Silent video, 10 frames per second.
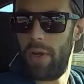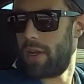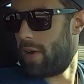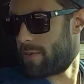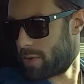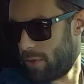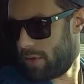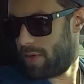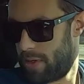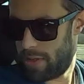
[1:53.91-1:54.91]
Very
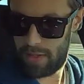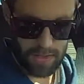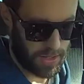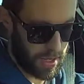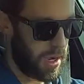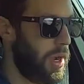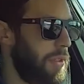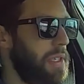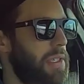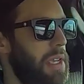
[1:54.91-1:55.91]
comfortable.
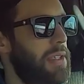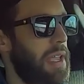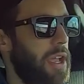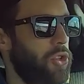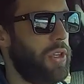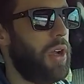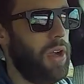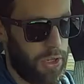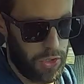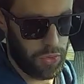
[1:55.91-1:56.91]
These seats actually
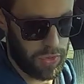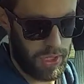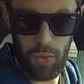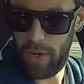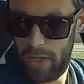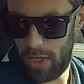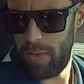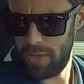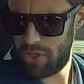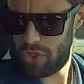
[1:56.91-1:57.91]
hug you really well,
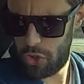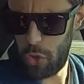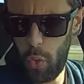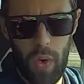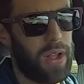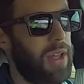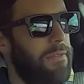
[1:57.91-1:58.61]
almost too well.